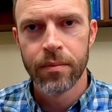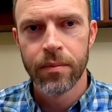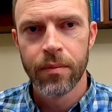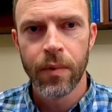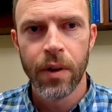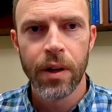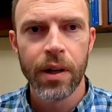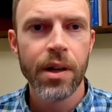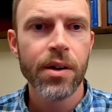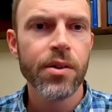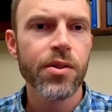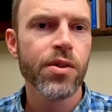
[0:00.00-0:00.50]

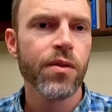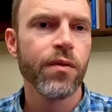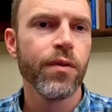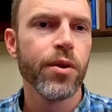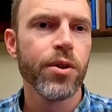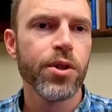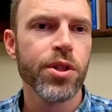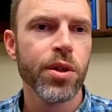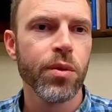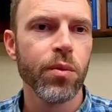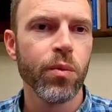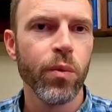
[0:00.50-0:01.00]
Here's the
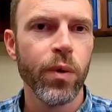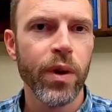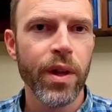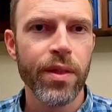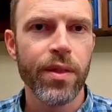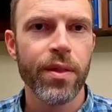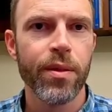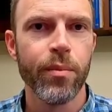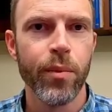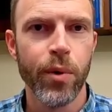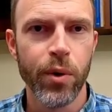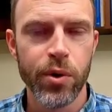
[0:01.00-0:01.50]
version
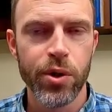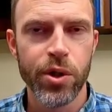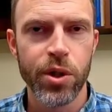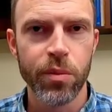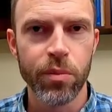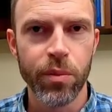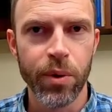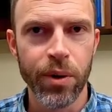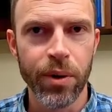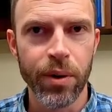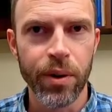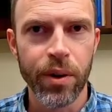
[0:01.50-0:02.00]
with motion
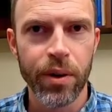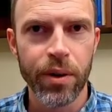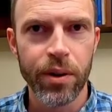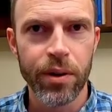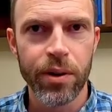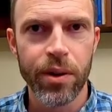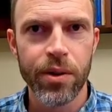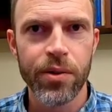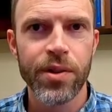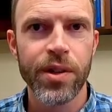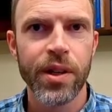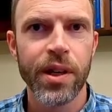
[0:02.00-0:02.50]
blur, and you'll
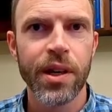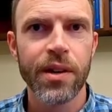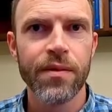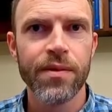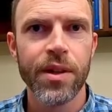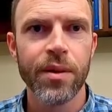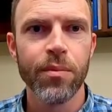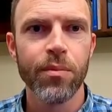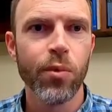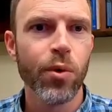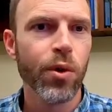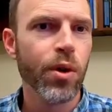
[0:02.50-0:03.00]
notice it gives
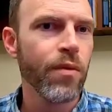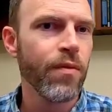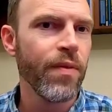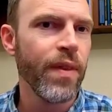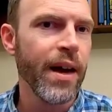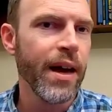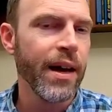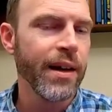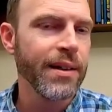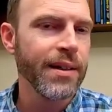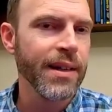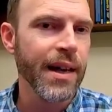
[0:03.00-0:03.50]
it more of
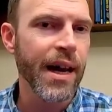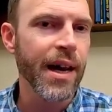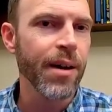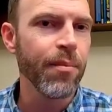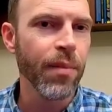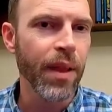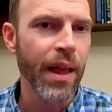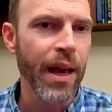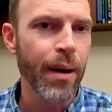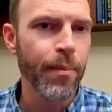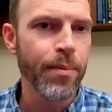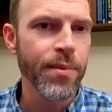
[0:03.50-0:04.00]
that time
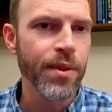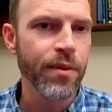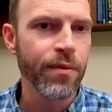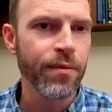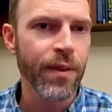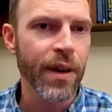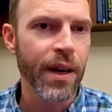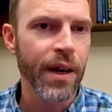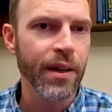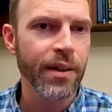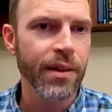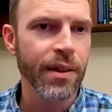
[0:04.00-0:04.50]
lapse
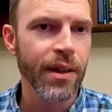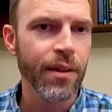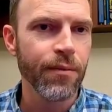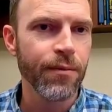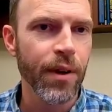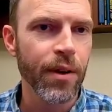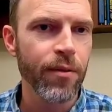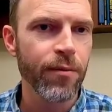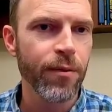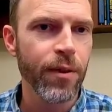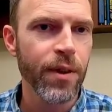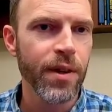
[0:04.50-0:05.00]
effect. And if
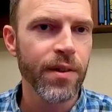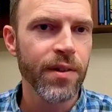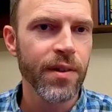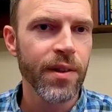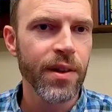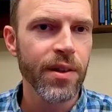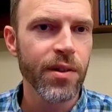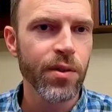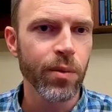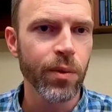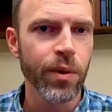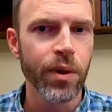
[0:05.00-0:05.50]
I freeze
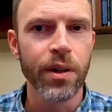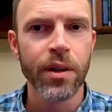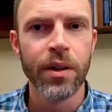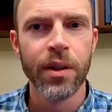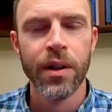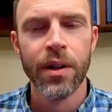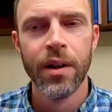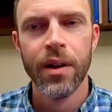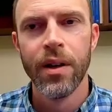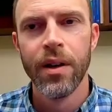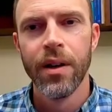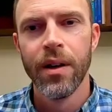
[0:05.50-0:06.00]
this one,
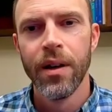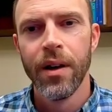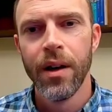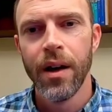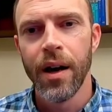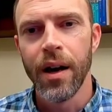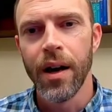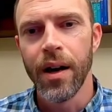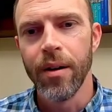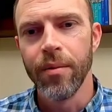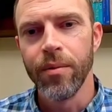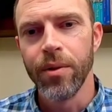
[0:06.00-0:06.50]

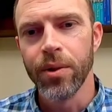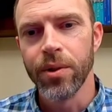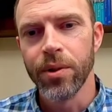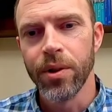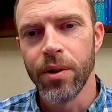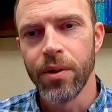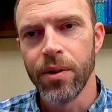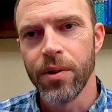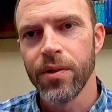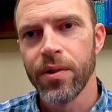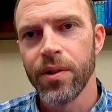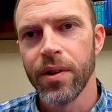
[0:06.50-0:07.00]
you'll
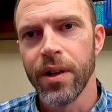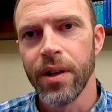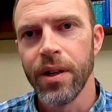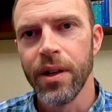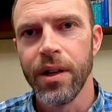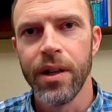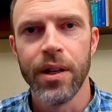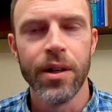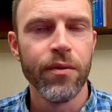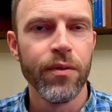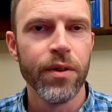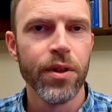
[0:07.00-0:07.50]
notice that an
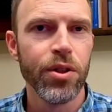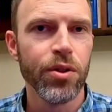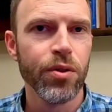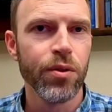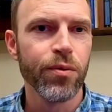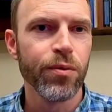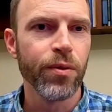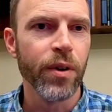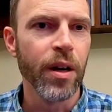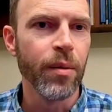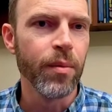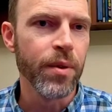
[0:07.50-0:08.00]
individual
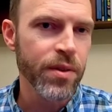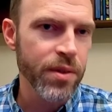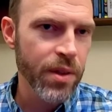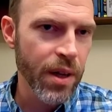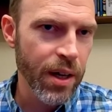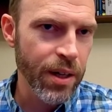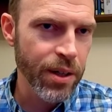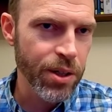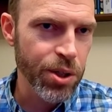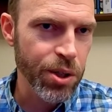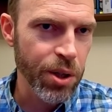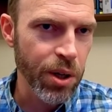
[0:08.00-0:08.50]
frame is
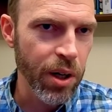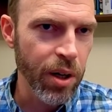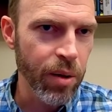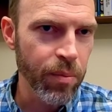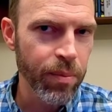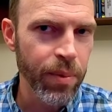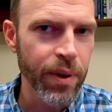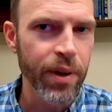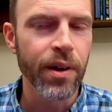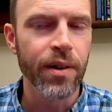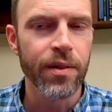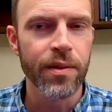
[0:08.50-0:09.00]
not sharp
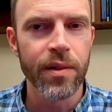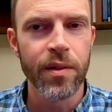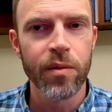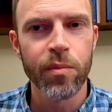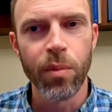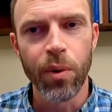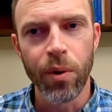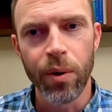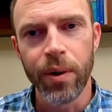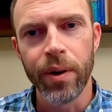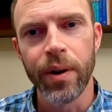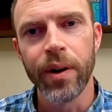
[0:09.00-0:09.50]
because it's
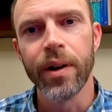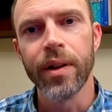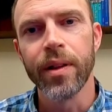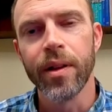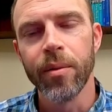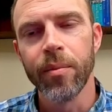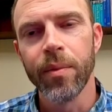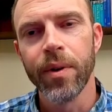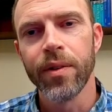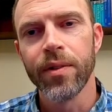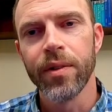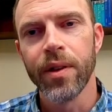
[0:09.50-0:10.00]
blurring
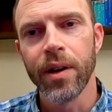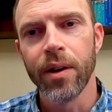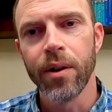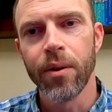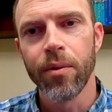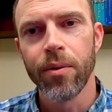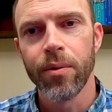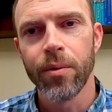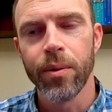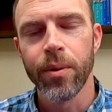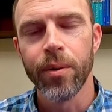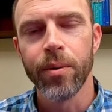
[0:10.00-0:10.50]
them as they go
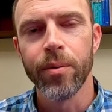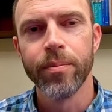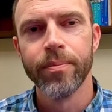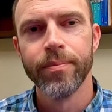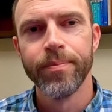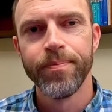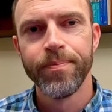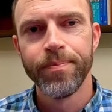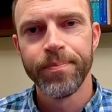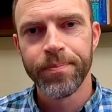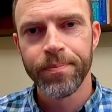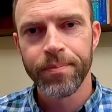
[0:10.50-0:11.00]
through.
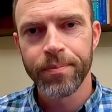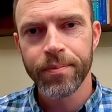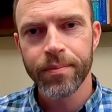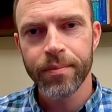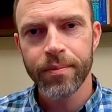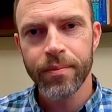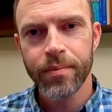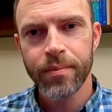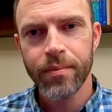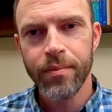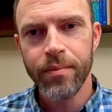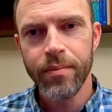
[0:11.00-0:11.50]

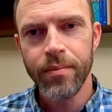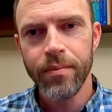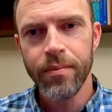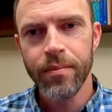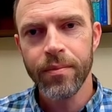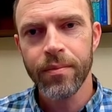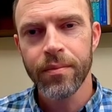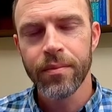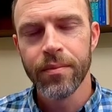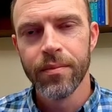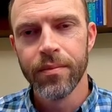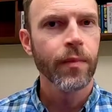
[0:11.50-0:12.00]

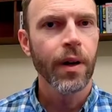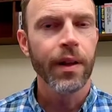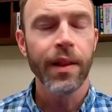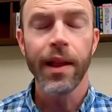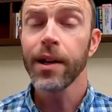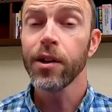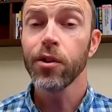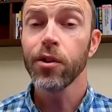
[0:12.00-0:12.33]
I'd like